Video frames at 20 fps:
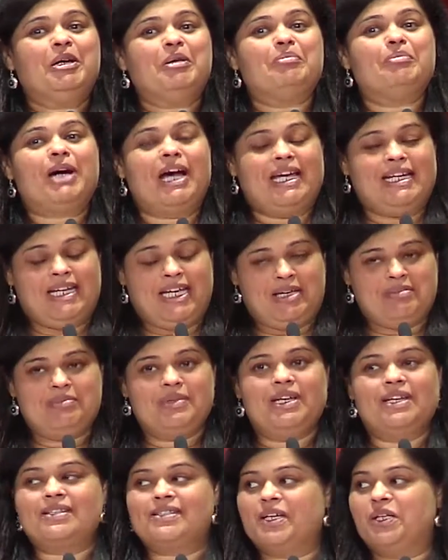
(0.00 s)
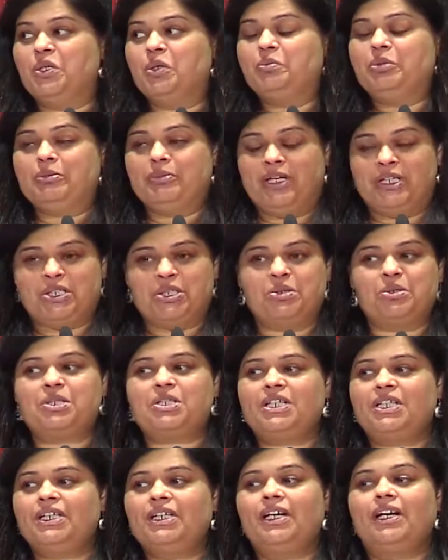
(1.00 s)
My name is Anupama
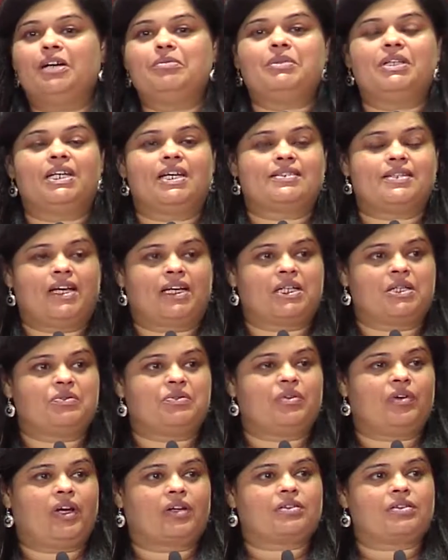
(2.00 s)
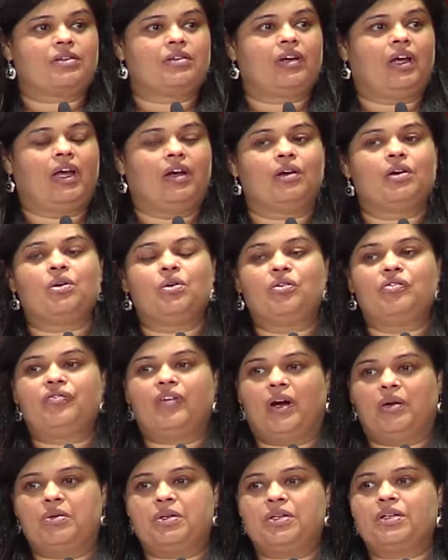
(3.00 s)
Joshi. I'm the Executive Director and
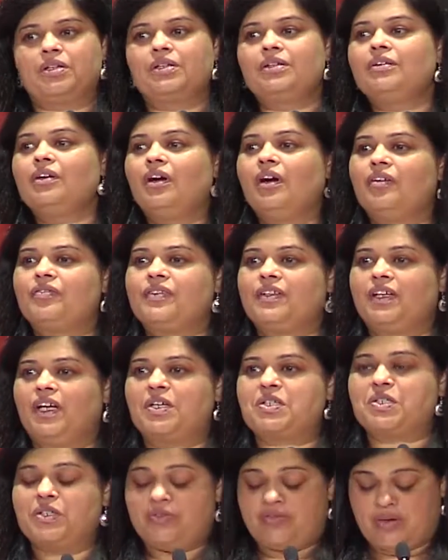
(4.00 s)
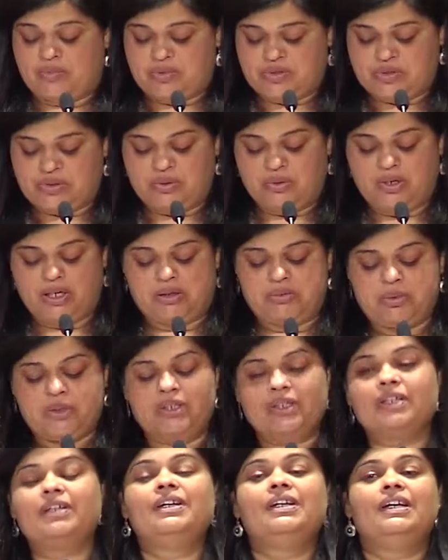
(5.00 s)
co-founder of the National Farm to School
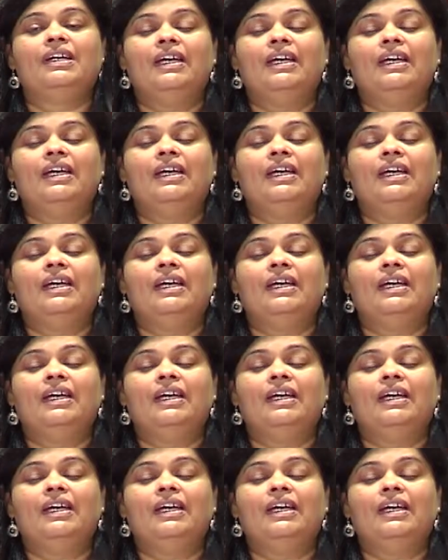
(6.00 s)
Network.